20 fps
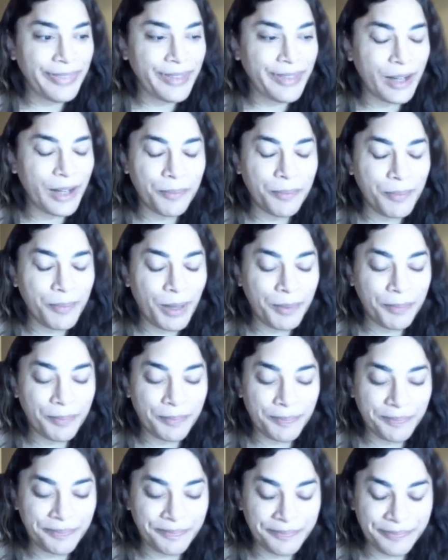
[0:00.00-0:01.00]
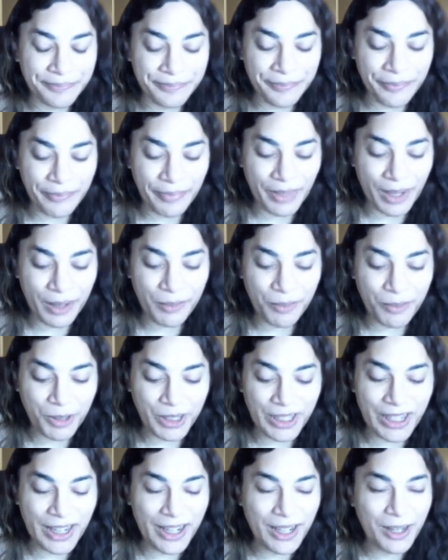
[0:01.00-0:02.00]
No, I'm
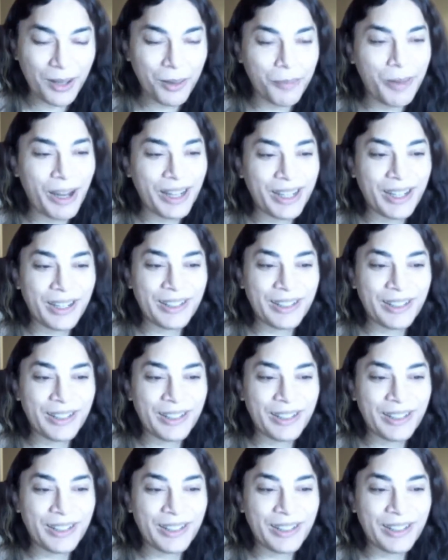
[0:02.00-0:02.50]
not getting it back.